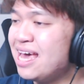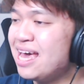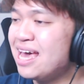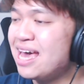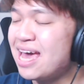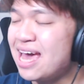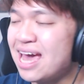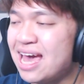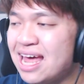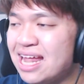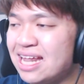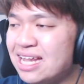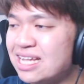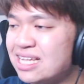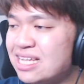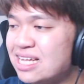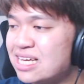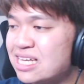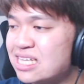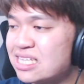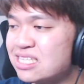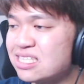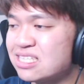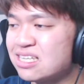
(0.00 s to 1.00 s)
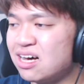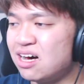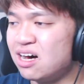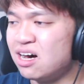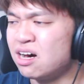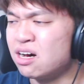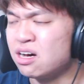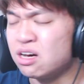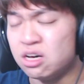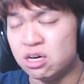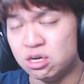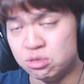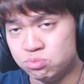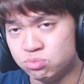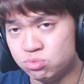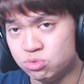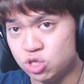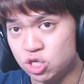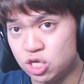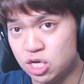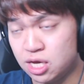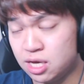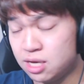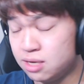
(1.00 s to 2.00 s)
in this song.
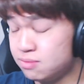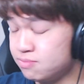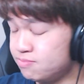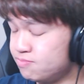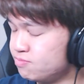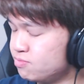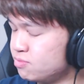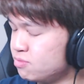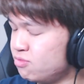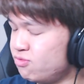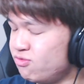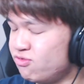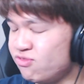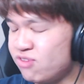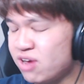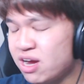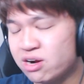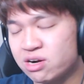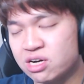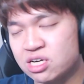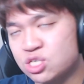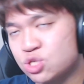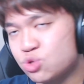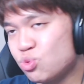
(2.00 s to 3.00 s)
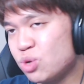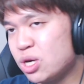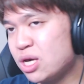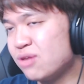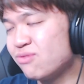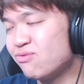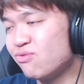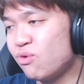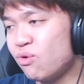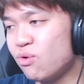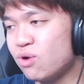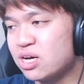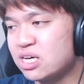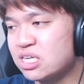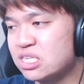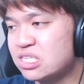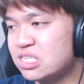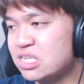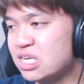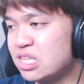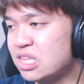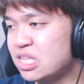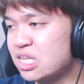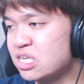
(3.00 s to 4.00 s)
Umji. Very sweet voice
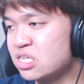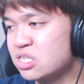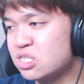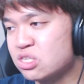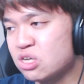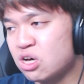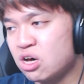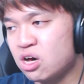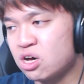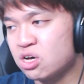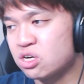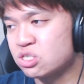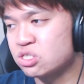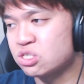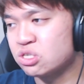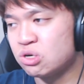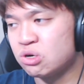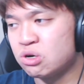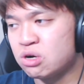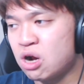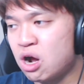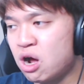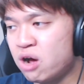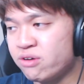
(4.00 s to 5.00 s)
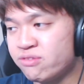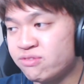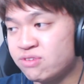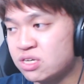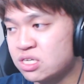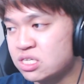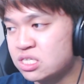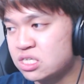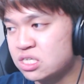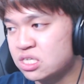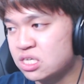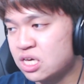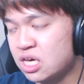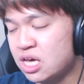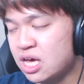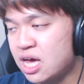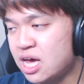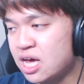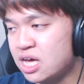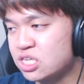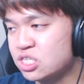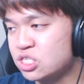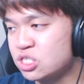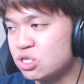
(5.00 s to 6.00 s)
in this song, so it obviously
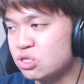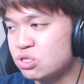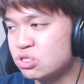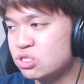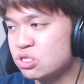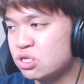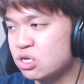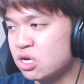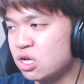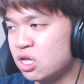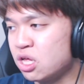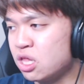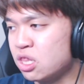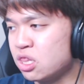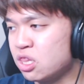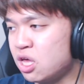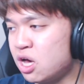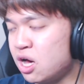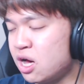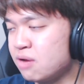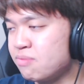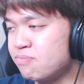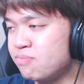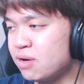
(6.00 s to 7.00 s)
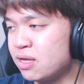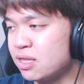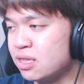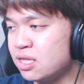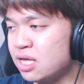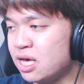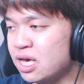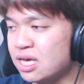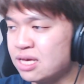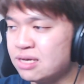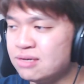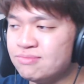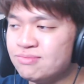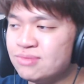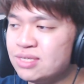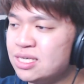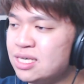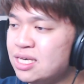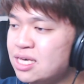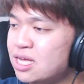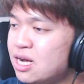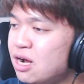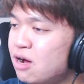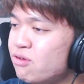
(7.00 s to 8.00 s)
suits her a lot. But like,
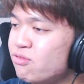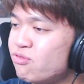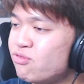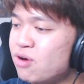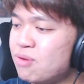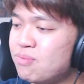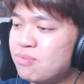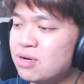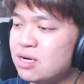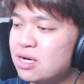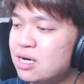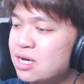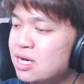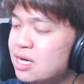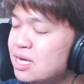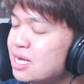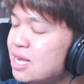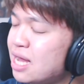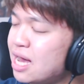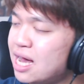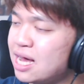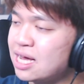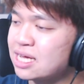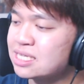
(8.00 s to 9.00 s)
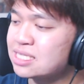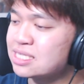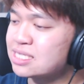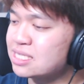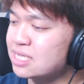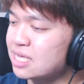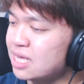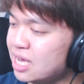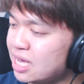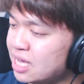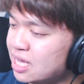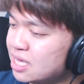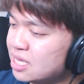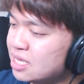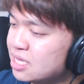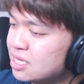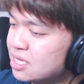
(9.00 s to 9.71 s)
you know, from Unha's like